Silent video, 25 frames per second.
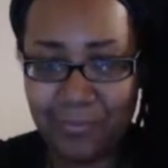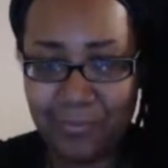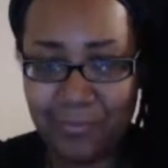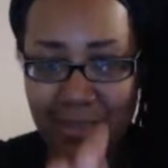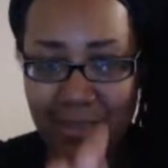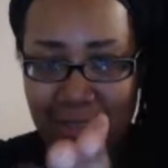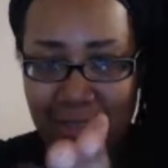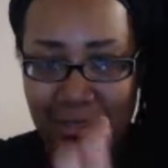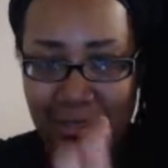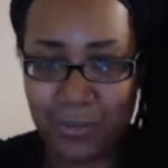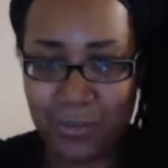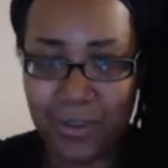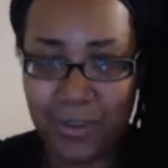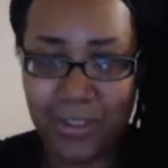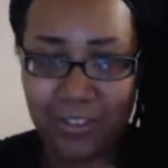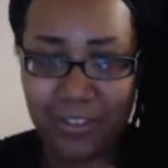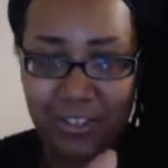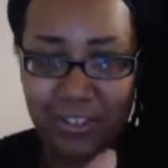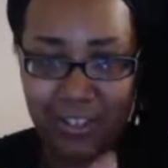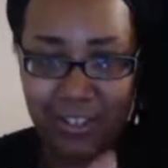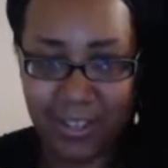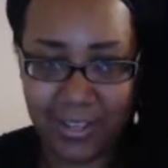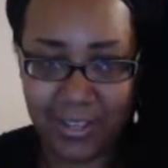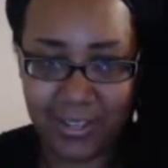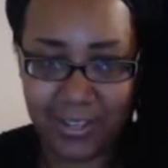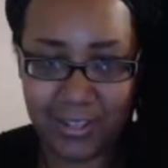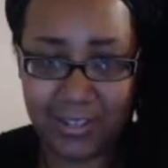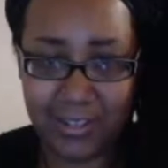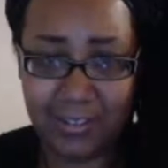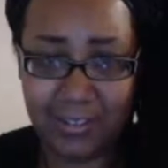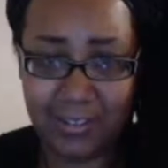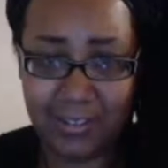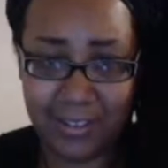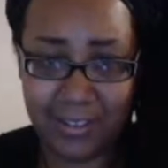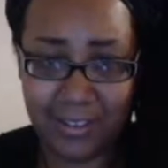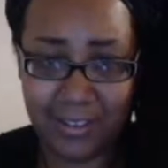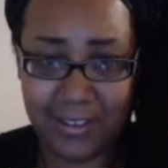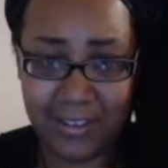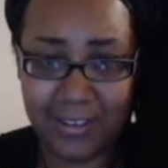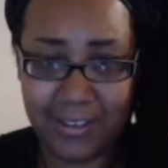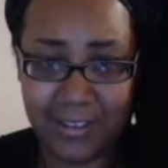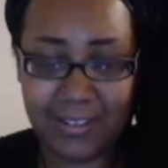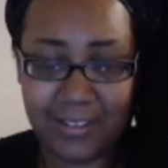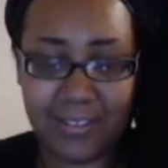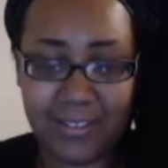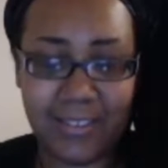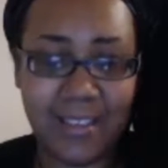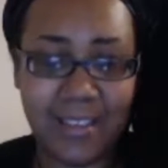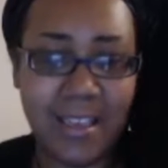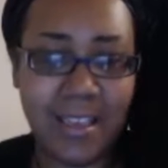is what chanting
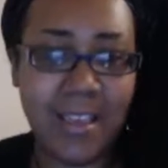does.